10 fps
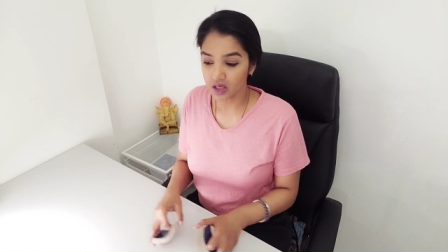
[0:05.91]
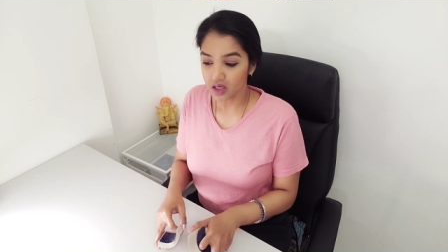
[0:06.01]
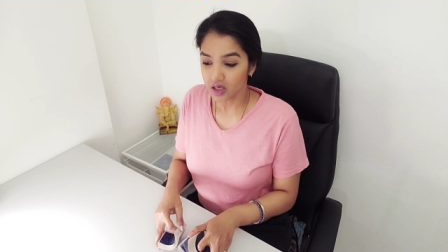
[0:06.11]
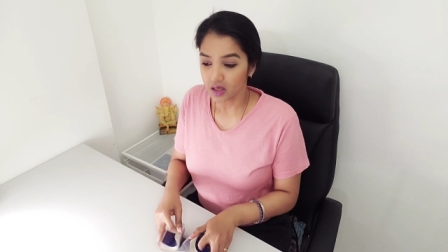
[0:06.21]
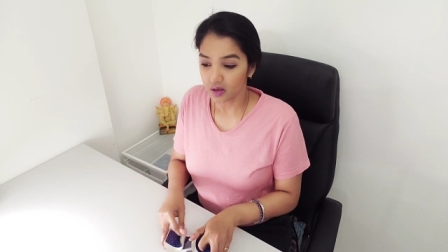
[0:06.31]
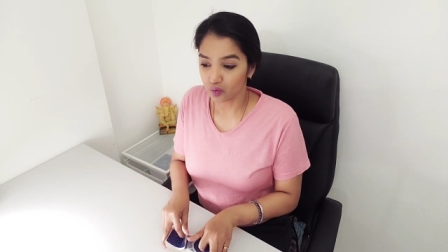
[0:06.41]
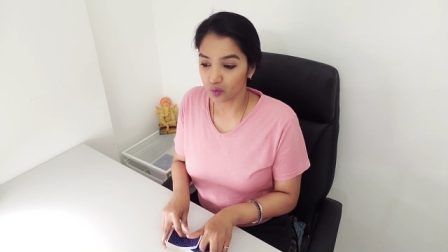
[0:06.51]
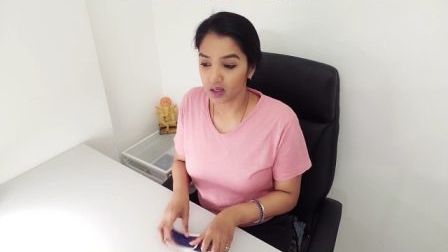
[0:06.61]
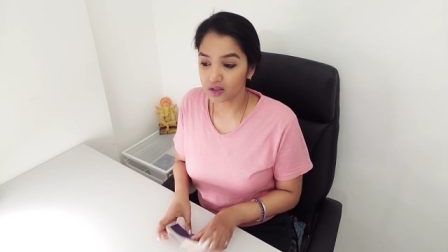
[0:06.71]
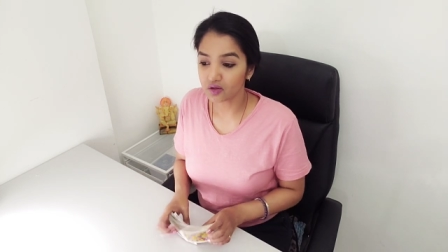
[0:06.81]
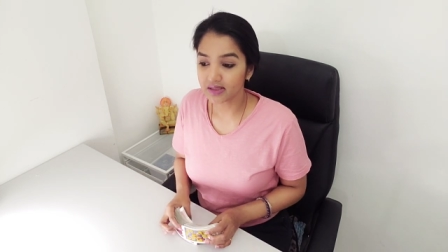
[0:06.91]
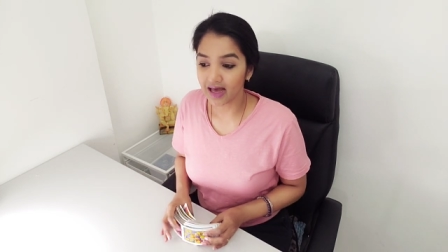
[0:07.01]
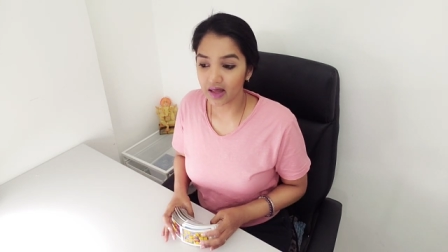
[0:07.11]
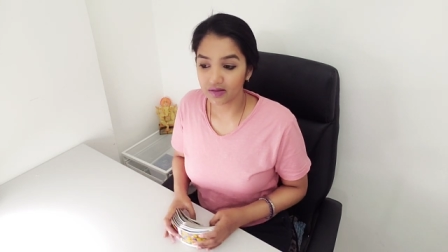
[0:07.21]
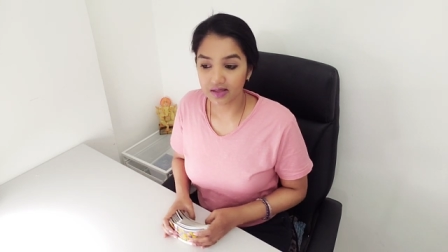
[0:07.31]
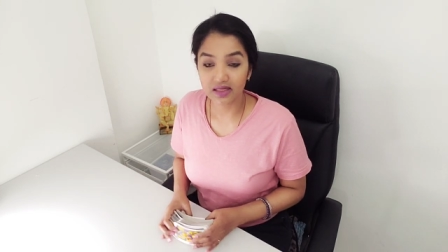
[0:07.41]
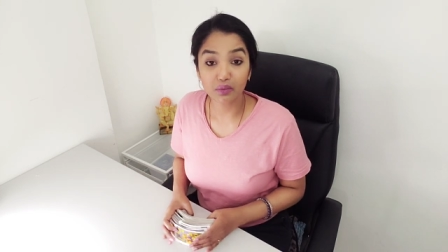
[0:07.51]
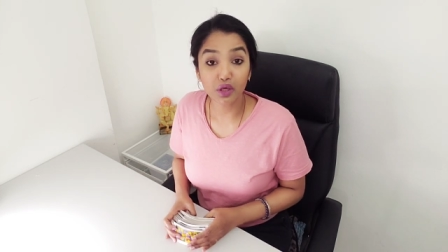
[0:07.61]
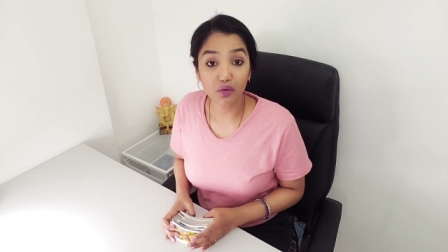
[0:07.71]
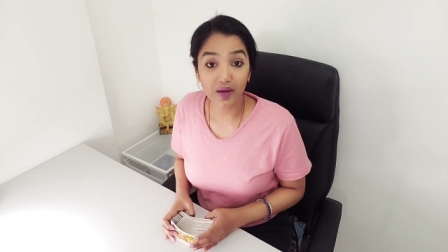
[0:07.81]
Virgos out there,
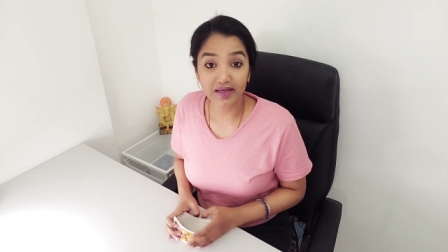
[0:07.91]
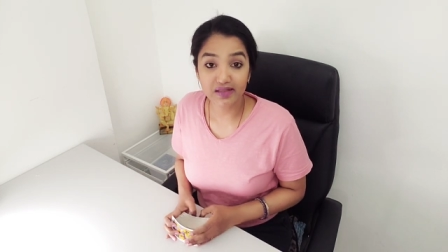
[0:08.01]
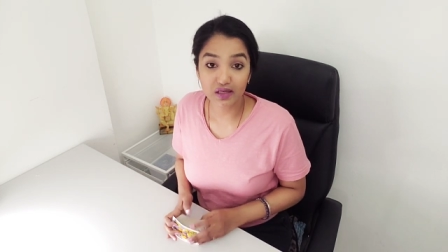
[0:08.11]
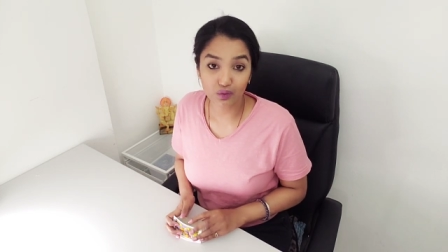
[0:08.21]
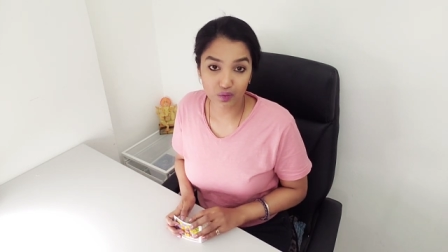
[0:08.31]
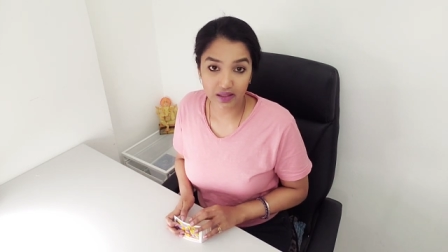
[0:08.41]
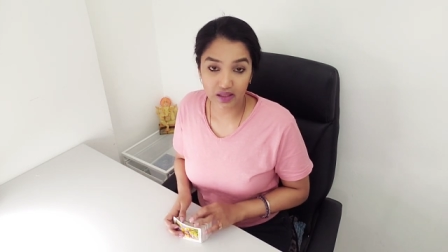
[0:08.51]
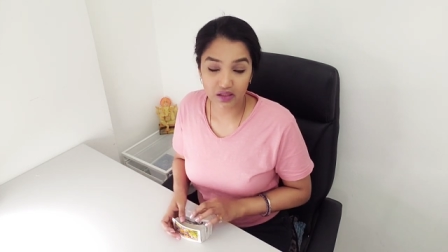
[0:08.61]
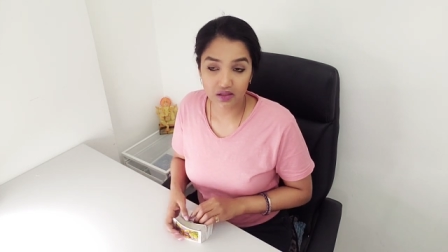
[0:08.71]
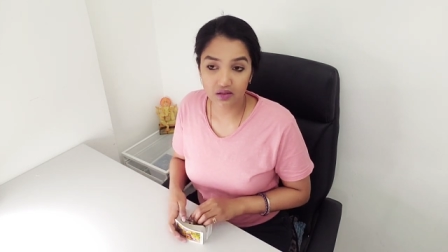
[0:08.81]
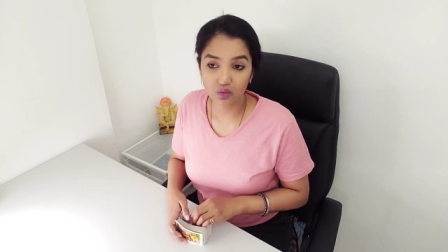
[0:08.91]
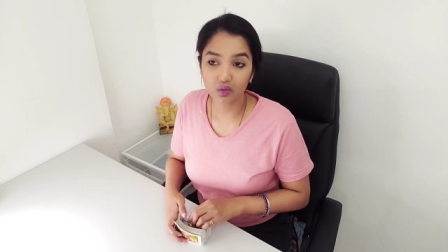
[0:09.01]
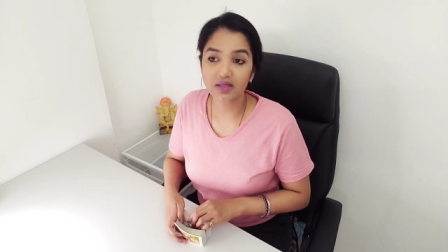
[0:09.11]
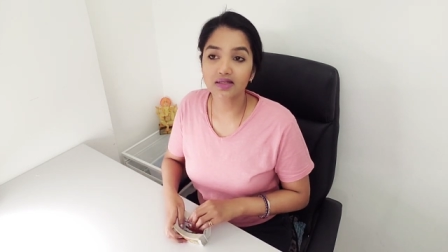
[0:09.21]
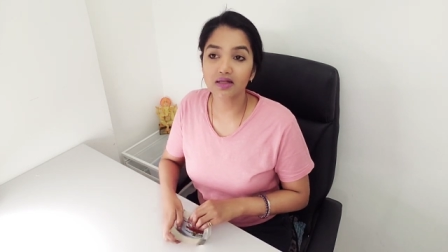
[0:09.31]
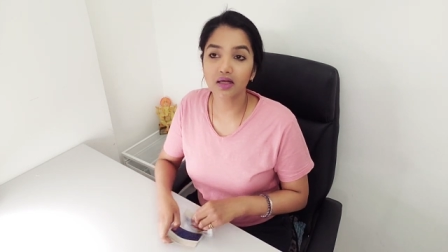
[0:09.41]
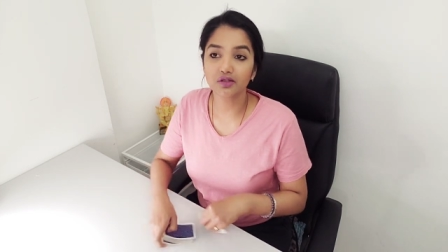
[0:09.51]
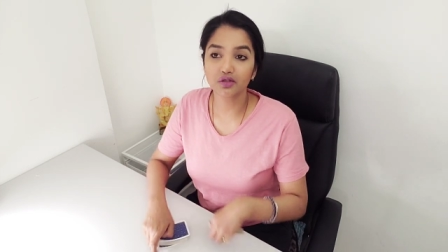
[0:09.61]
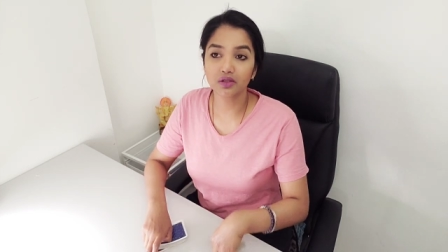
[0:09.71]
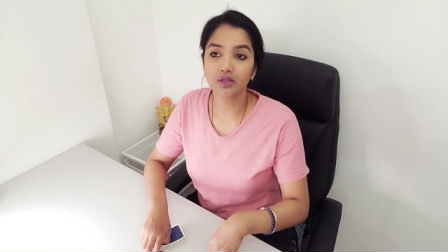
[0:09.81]
someone rising Venus. What is it that
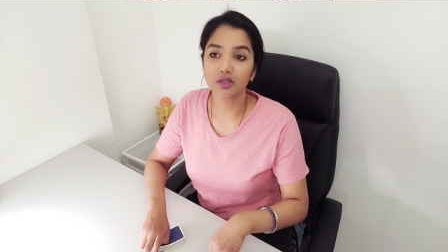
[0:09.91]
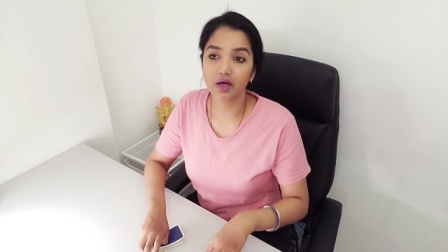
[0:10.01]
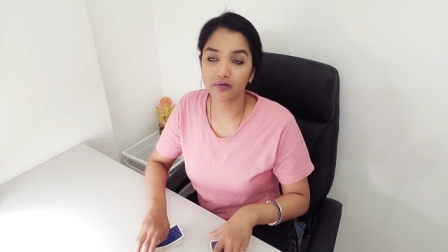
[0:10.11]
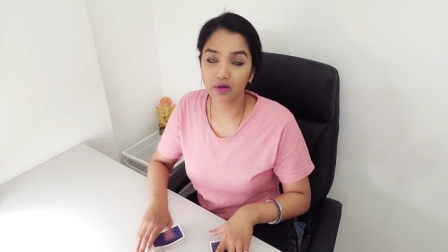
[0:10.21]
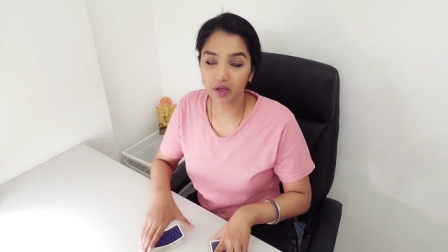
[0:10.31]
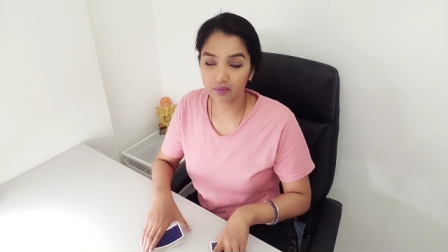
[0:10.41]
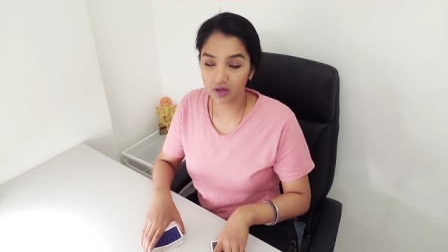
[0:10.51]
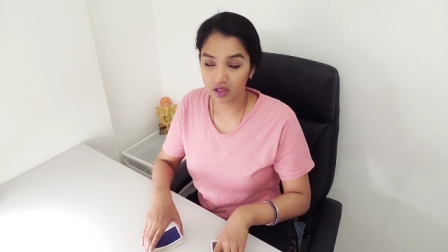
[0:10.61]
you need to hear from me?